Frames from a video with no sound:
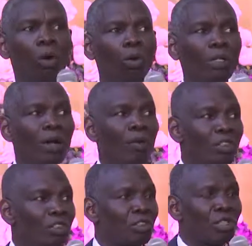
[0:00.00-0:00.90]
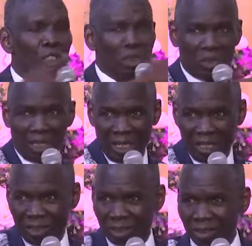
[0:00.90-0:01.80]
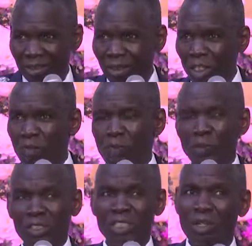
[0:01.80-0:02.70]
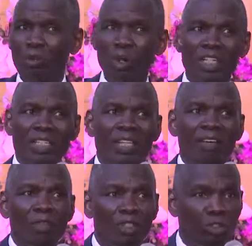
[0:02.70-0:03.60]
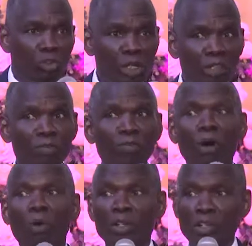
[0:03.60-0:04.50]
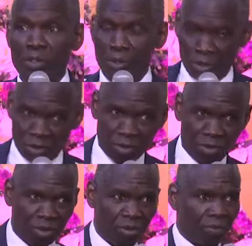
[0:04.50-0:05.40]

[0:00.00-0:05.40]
On our street today, if you see what the devil is doing for our youth,